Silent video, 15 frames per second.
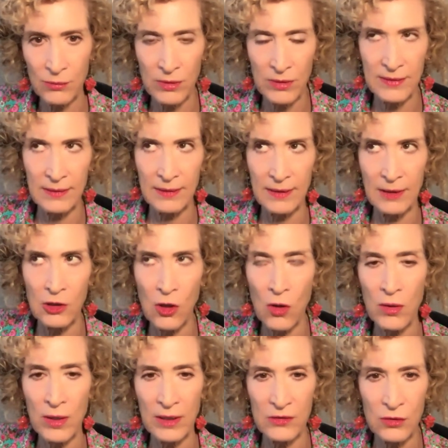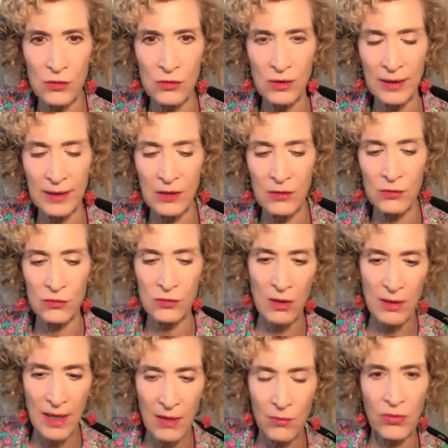whereas in yoga, it's usually you
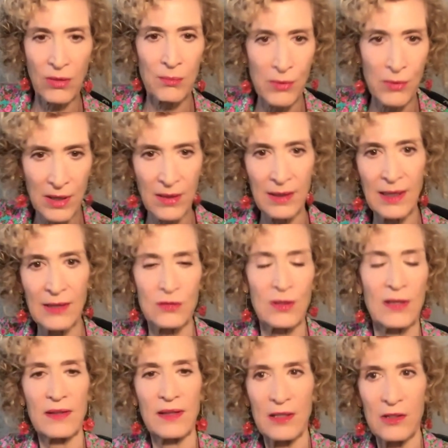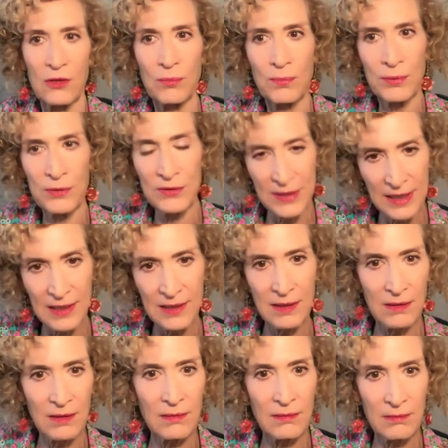start out with a breathing exercise and then you proceed
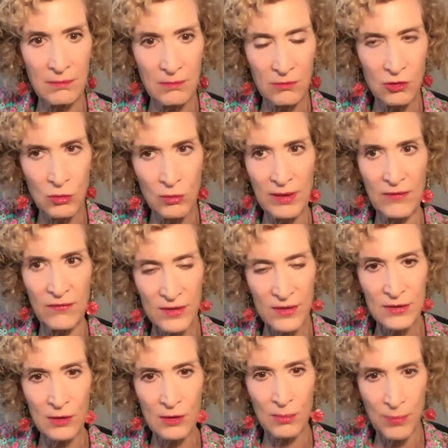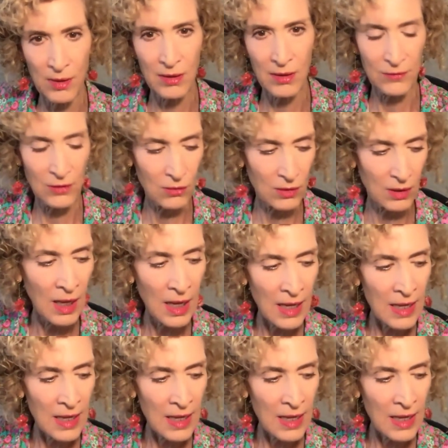to doing the physical part of yoga.